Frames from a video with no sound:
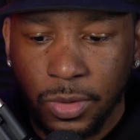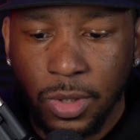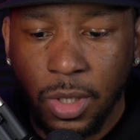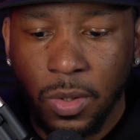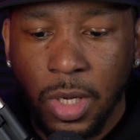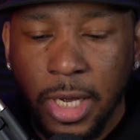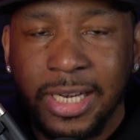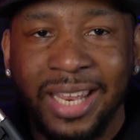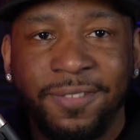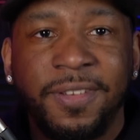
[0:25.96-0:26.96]
you know,
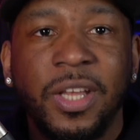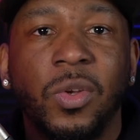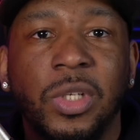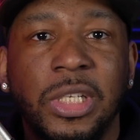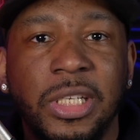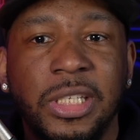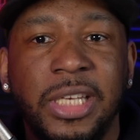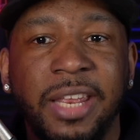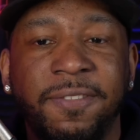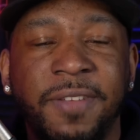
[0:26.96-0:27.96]
they feel
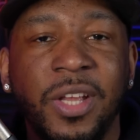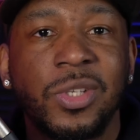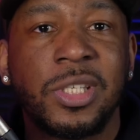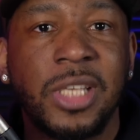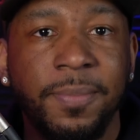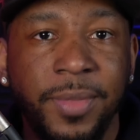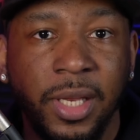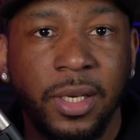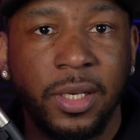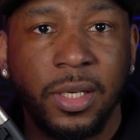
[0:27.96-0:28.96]

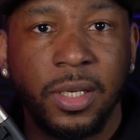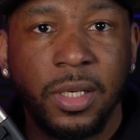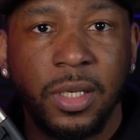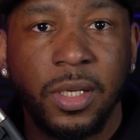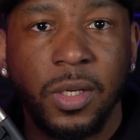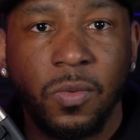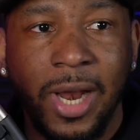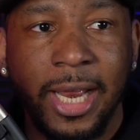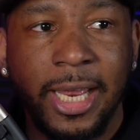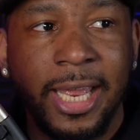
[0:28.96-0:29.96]
something,
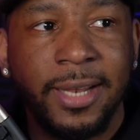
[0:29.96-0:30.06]
right?